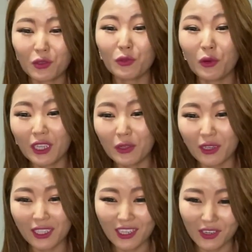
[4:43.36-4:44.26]

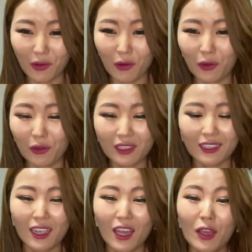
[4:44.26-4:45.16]
21 years old
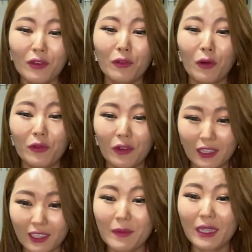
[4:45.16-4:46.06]
for
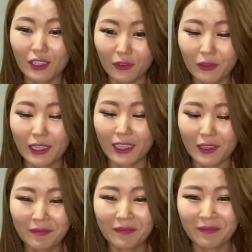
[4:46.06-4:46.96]
fundamental
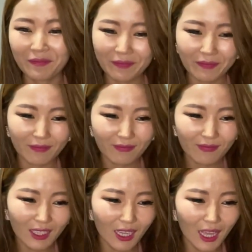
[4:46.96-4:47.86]
freedom.
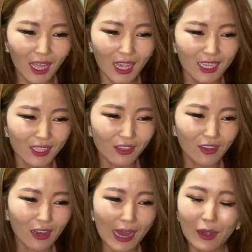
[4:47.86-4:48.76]
Mm-hmm.
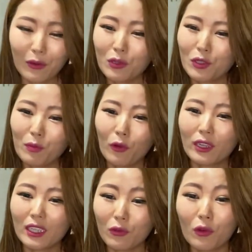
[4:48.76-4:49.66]
So I was born in